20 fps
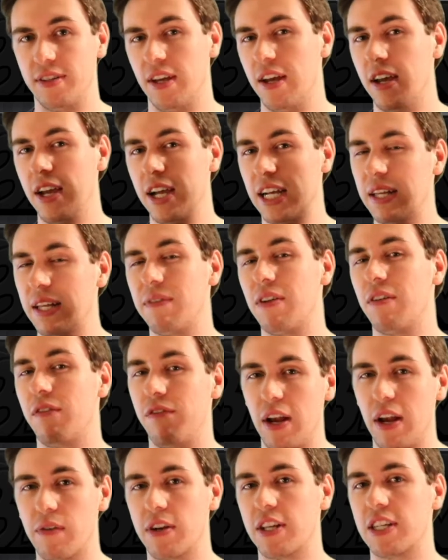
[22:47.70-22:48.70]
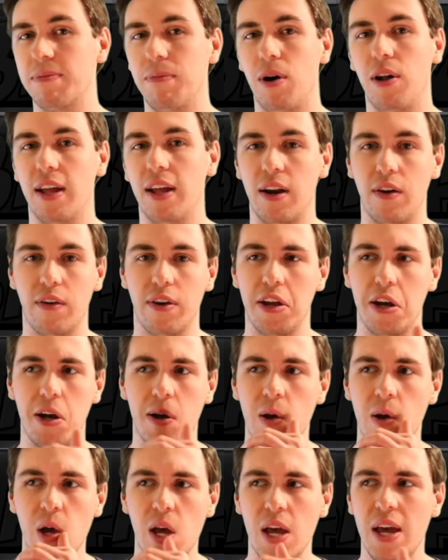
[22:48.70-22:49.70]
I live in a very small area.
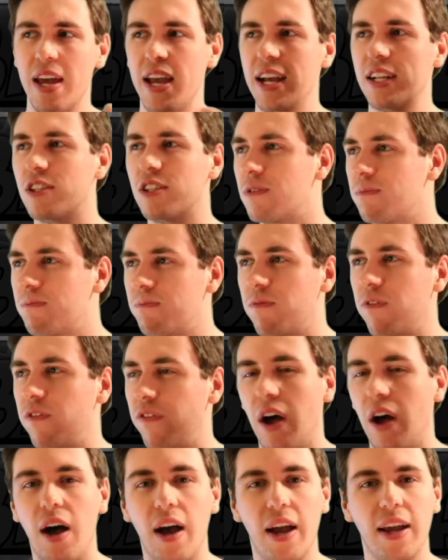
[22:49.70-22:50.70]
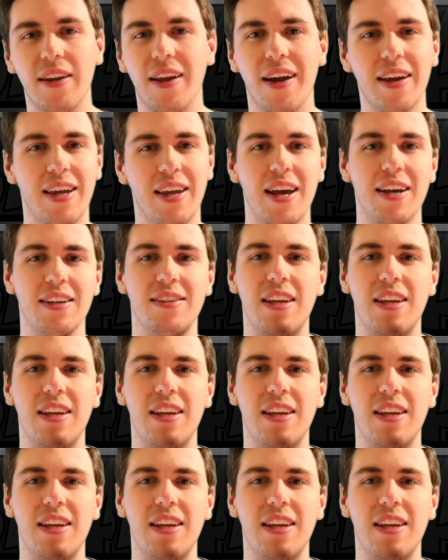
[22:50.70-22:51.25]
It's fine, I guess.